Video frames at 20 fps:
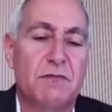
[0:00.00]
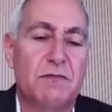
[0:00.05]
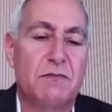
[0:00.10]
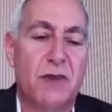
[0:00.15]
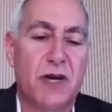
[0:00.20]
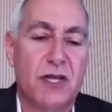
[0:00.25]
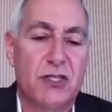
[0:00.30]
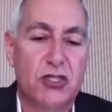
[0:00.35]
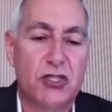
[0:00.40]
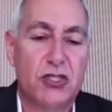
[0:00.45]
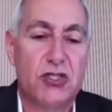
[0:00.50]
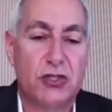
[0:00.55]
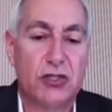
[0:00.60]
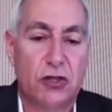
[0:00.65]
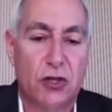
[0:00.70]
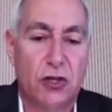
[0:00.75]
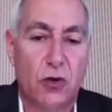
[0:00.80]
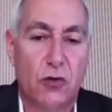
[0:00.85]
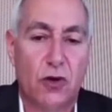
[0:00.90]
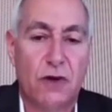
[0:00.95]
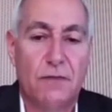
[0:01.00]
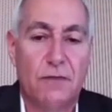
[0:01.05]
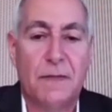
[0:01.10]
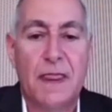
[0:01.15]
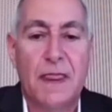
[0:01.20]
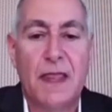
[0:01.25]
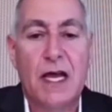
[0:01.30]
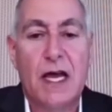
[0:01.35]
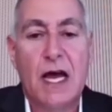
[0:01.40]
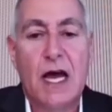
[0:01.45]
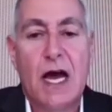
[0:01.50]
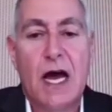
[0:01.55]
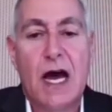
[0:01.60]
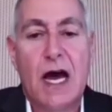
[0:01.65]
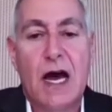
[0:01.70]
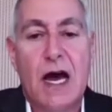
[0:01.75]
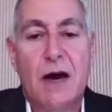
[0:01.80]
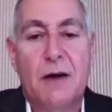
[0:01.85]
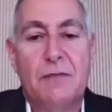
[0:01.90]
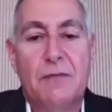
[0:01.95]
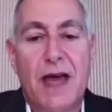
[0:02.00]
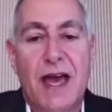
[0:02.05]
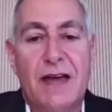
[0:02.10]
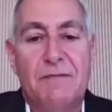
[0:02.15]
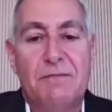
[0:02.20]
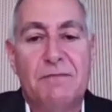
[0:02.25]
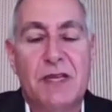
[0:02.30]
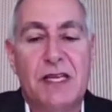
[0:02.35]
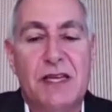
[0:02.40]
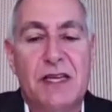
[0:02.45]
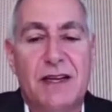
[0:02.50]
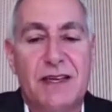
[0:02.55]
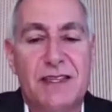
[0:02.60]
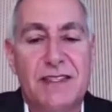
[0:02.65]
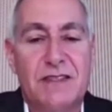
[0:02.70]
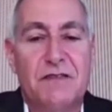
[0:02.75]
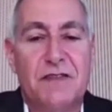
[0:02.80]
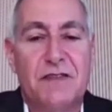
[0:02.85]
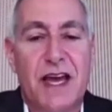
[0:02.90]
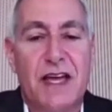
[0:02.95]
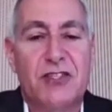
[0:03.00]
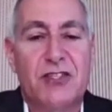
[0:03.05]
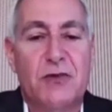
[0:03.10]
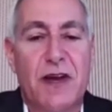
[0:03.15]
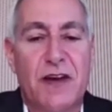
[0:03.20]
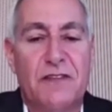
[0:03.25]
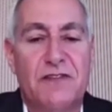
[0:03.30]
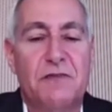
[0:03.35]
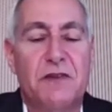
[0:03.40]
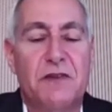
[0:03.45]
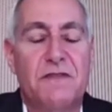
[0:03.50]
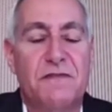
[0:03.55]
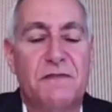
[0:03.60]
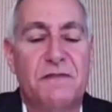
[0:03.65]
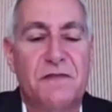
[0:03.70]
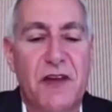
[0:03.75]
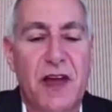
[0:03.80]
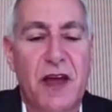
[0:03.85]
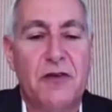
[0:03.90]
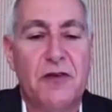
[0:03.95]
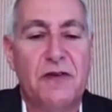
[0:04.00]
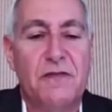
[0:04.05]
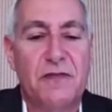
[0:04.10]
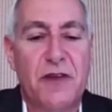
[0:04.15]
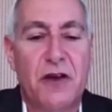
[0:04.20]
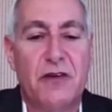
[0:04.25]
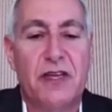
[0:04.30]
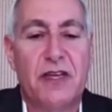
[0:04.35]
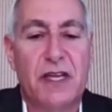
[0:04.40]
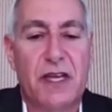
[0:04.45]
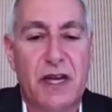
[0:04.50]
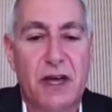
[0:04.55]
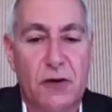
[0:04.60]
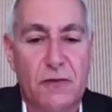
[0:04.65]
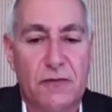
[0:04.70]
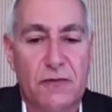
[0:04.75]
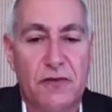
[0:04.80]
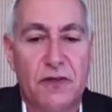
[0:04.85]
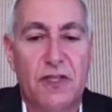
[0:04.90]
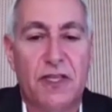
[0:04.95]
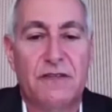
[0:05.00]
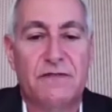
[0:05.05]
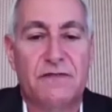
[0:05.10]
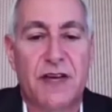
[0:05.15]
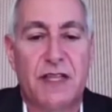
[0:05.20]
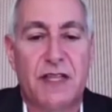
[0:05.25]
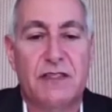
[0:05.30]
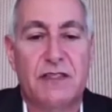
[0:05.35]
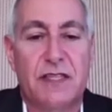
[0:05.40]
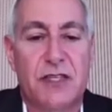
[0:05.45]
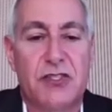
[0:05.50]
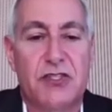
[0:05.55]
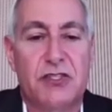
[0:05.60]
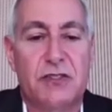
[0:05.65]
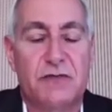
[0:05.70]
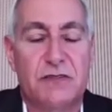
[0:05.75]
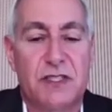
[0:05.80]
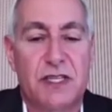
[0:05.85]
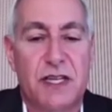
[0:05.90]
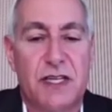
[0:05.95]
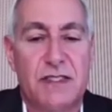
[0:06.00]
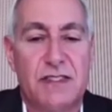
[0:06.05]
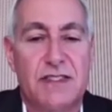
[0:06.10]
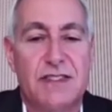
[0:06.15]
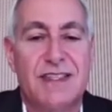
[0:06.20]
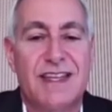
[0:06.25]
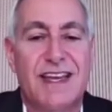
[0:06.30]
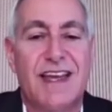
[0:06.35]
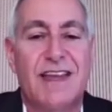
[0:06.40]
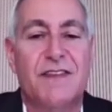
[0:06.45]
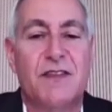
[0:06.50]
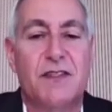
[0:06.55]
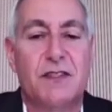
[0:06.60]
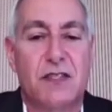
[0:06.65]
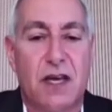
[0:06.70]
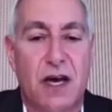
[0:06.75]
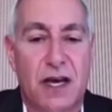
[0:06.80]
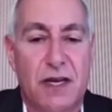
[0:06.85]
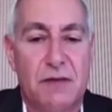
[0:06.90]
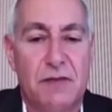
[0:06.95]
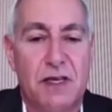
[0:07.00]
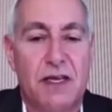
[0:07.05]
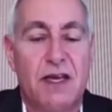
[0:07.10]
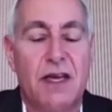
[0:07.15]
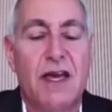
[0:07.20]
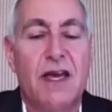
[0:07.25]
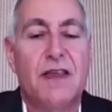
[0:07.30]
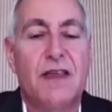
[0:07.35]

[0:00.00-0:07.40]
much slower. And because of that, you have to be very, very careful at validation of tests and the timing,